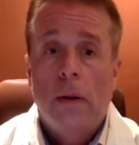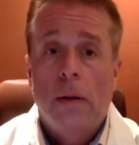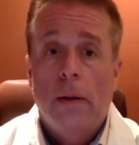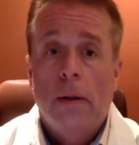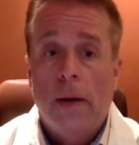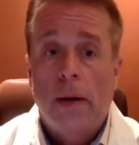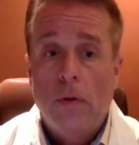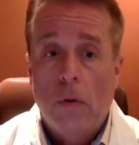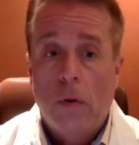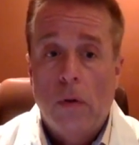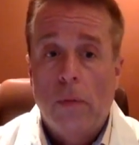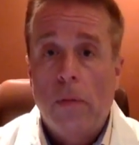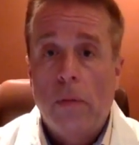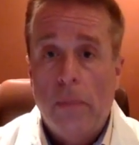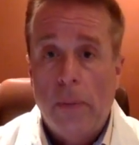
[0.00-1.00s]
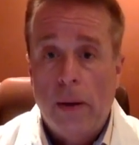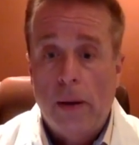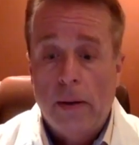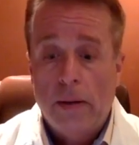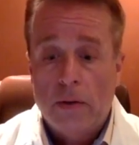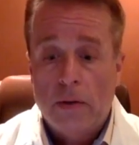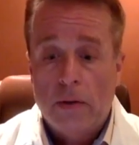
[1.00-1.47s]
that normal
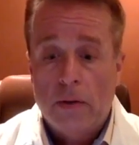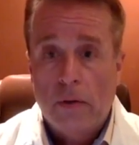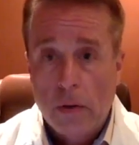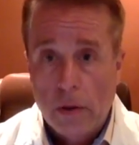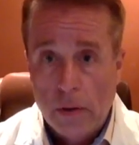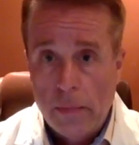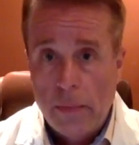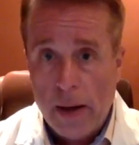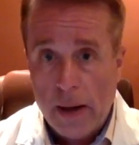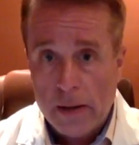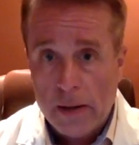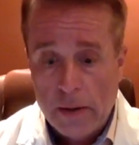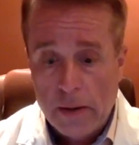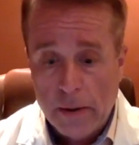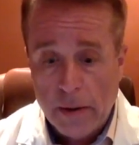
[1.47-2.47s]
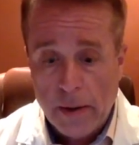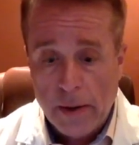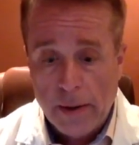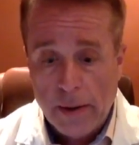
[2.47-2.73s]
balance of good bacteria.